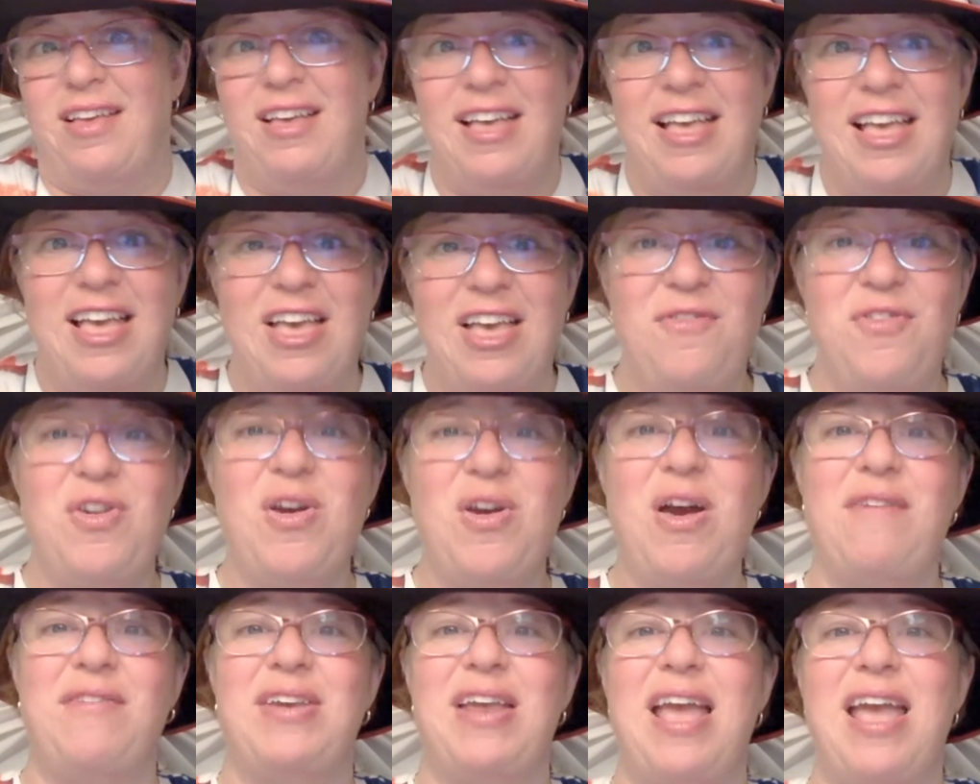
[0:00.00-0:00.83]
If you
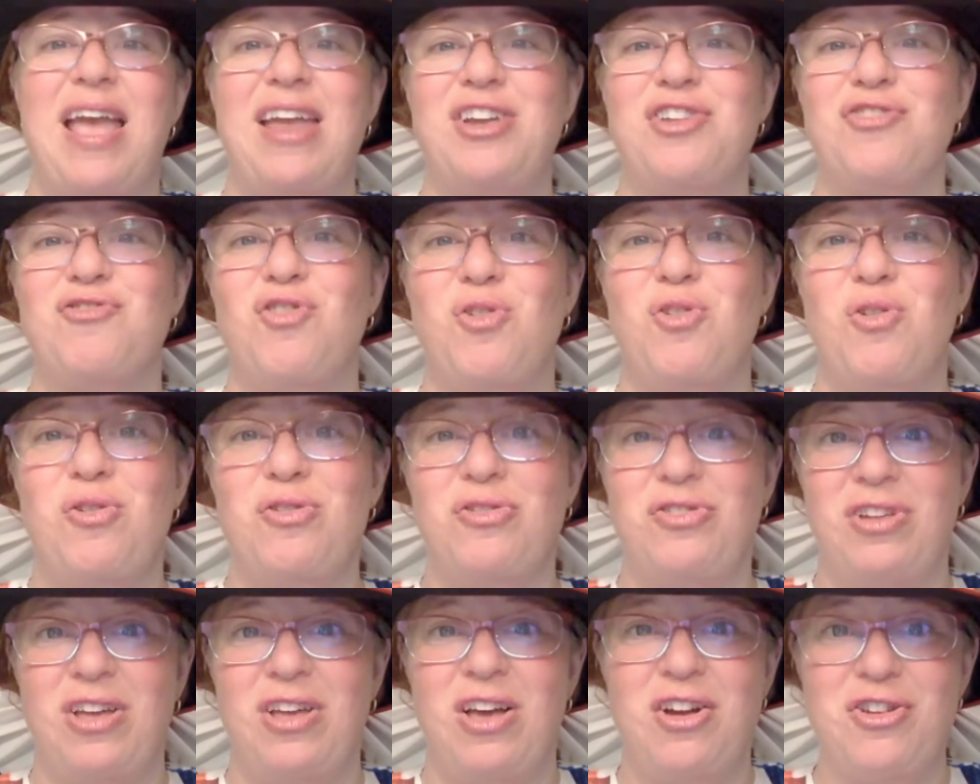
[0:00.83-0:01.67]
have an
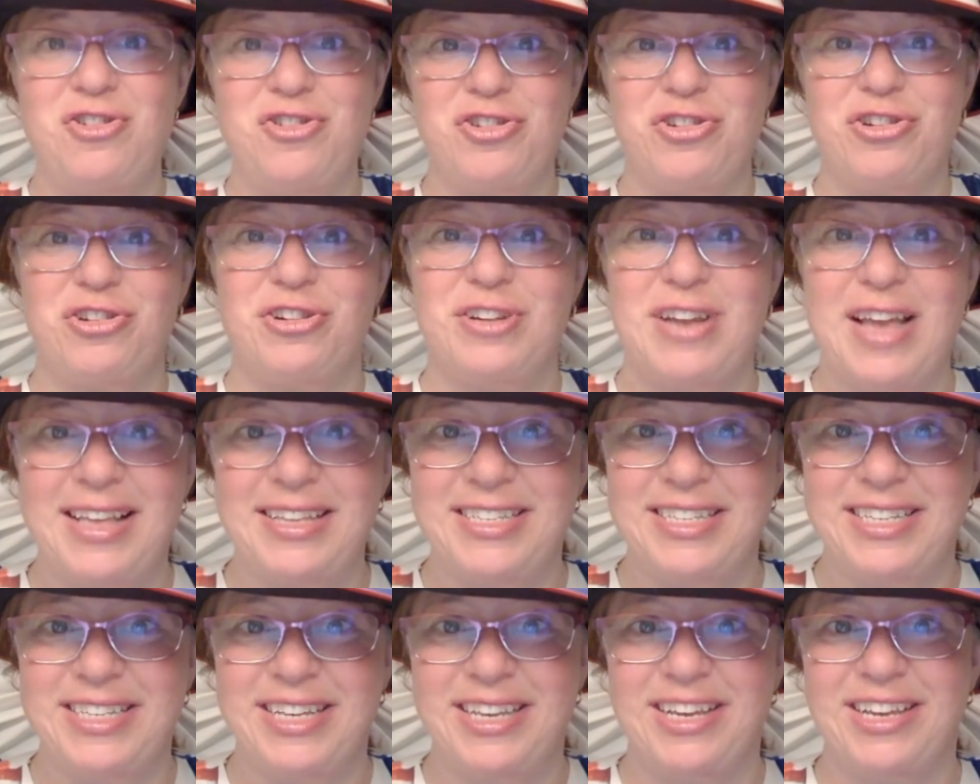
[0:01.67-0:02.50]
8-year-old under your
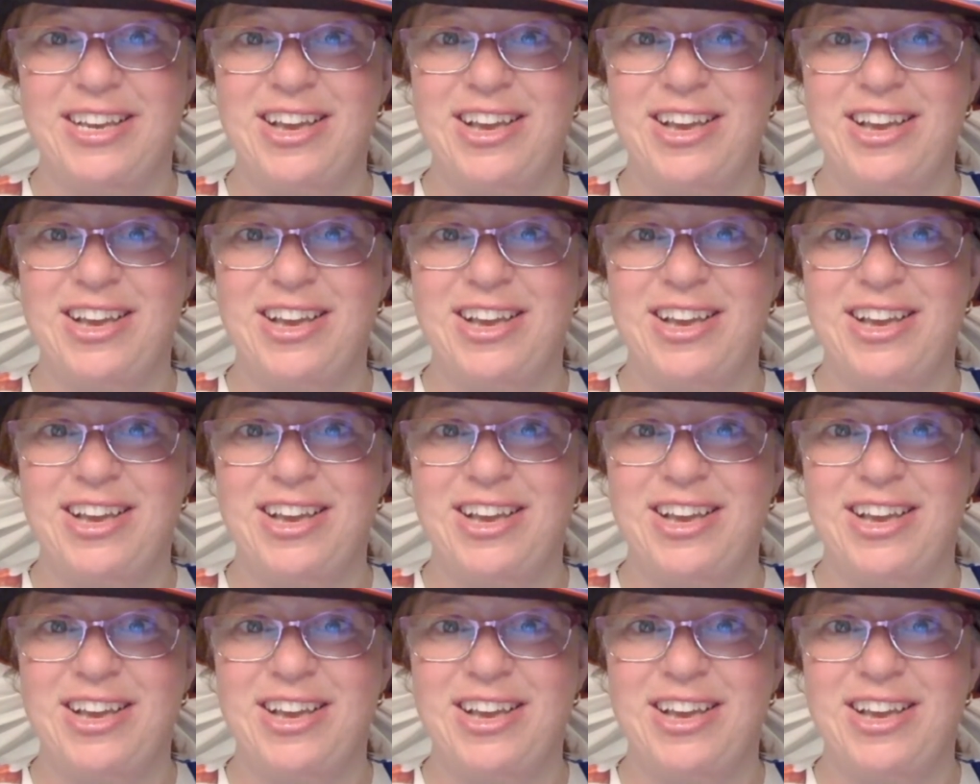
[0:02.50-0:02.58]
desk